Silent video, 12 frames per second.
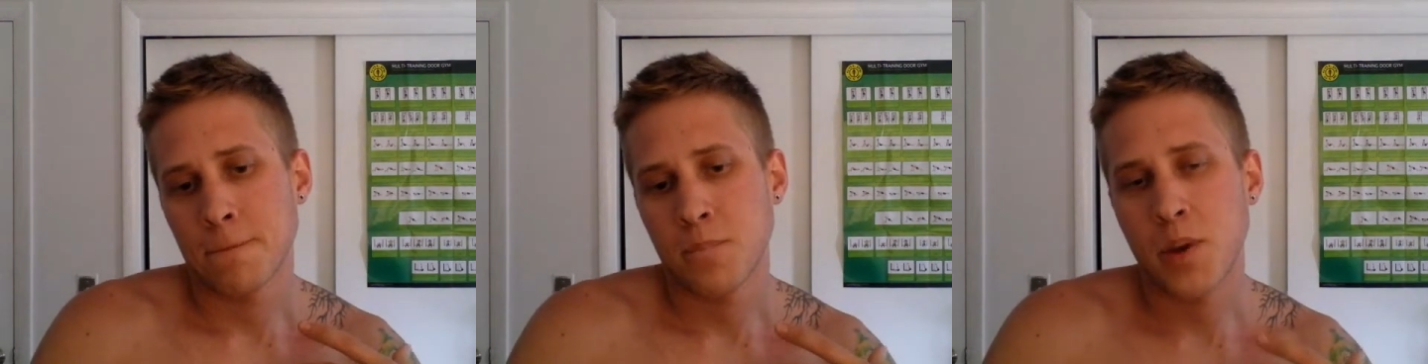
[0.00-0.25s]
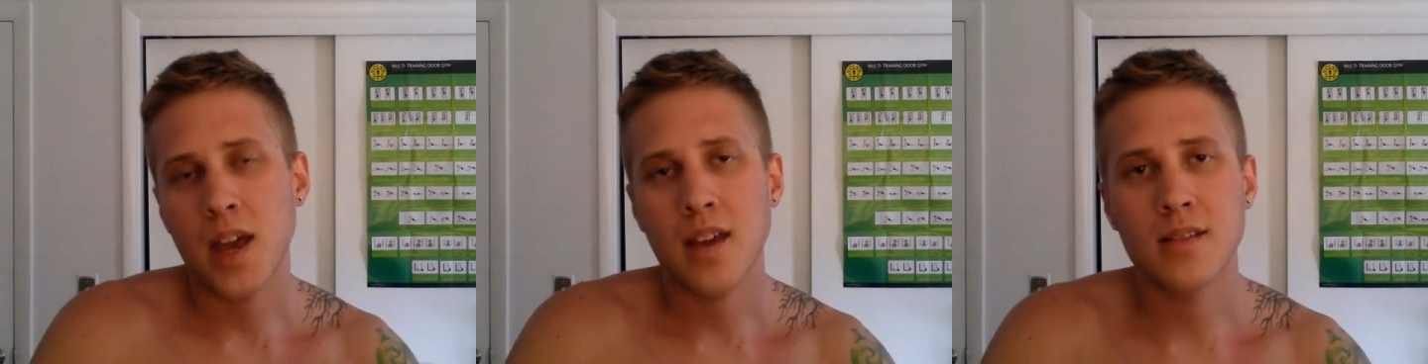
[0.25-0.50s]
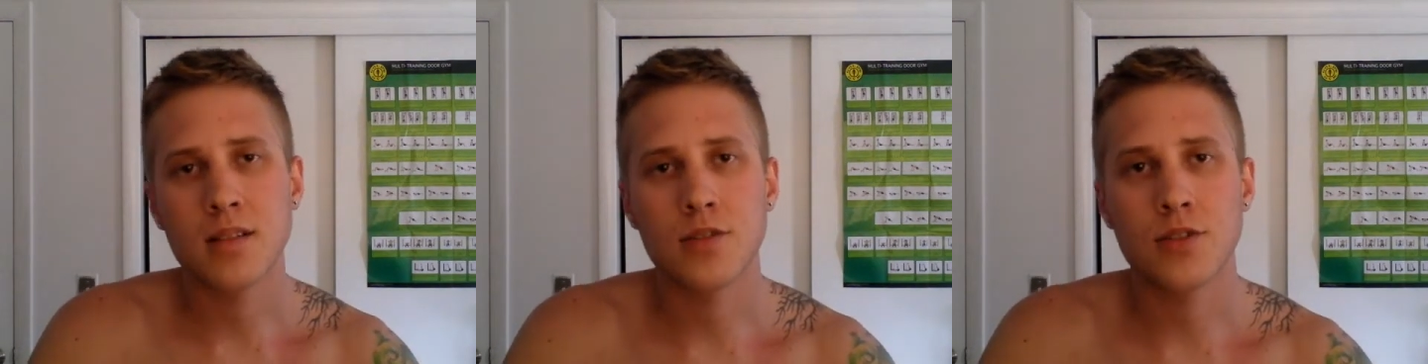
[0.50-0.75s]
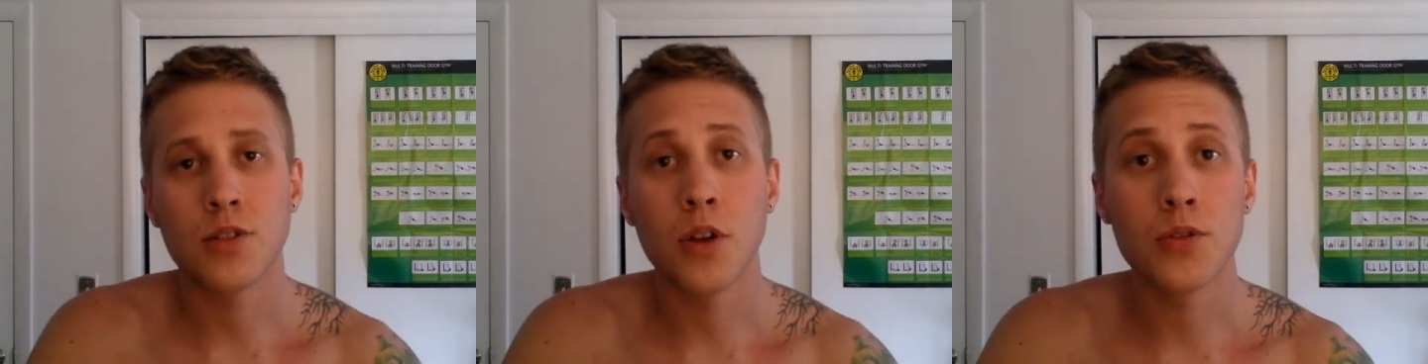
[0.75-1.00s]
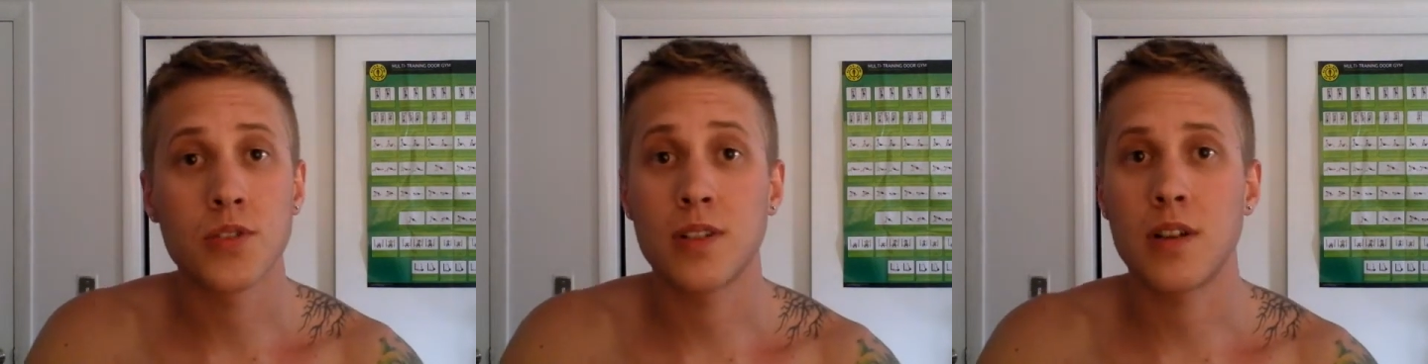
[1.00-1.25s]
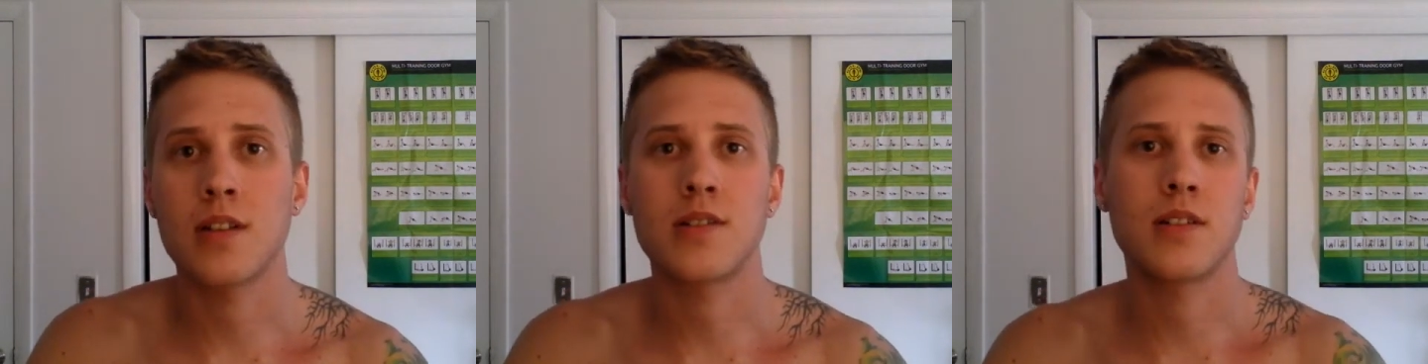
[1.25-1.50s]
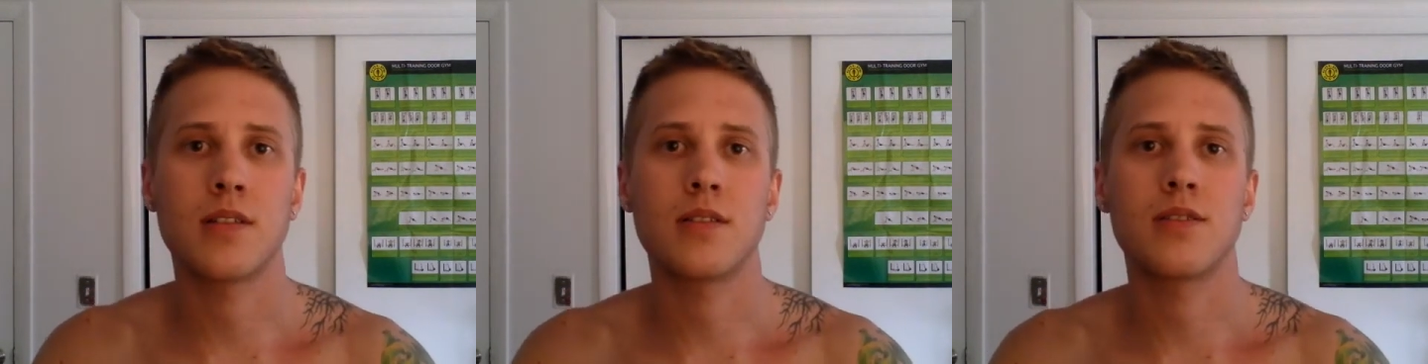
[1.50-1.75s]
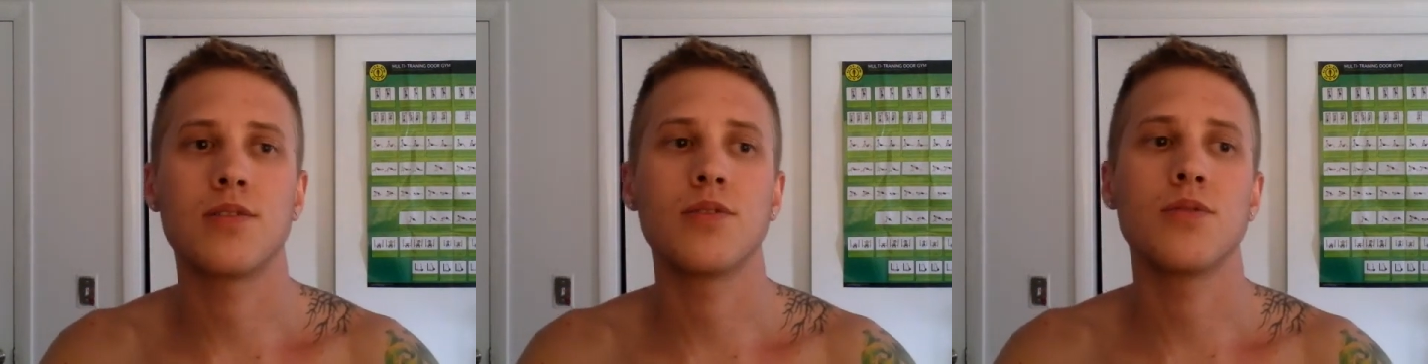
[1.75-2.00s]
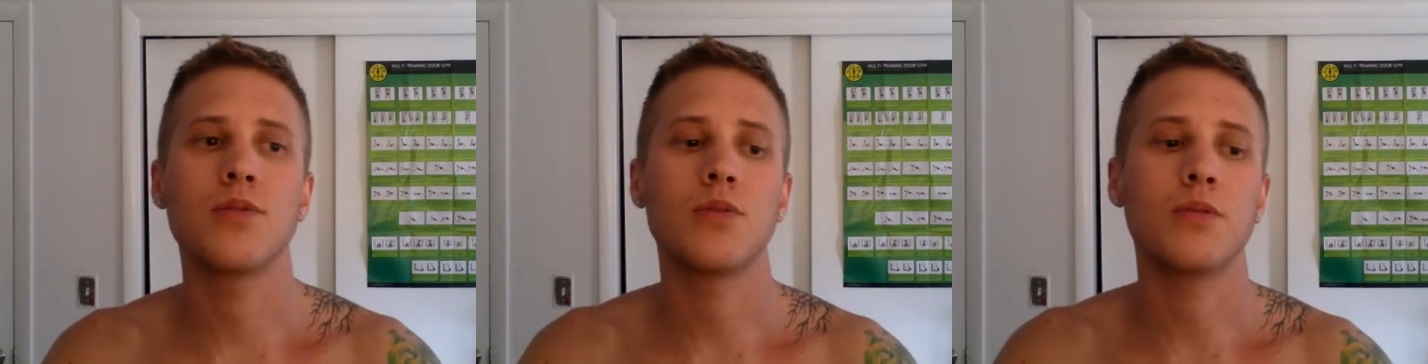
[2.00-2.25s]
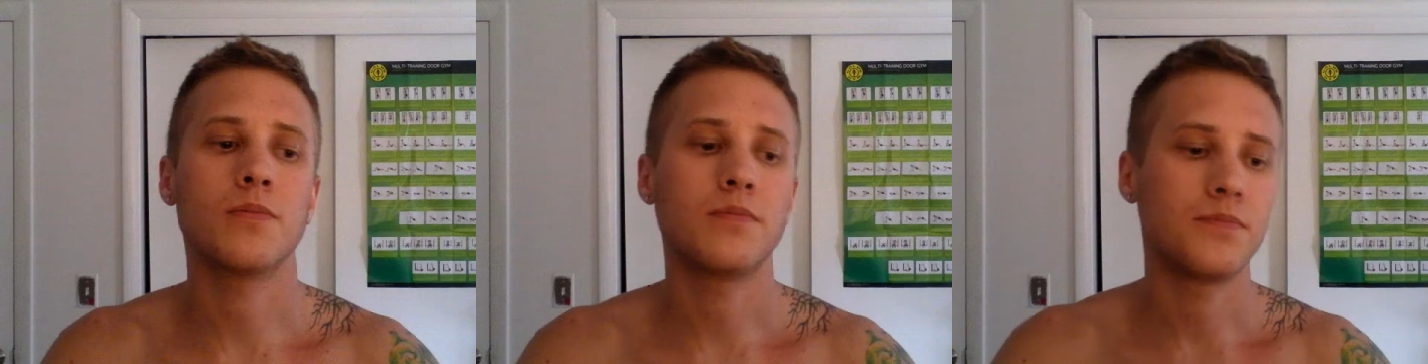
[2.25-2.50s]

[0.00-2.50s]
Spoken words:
paying such close attention to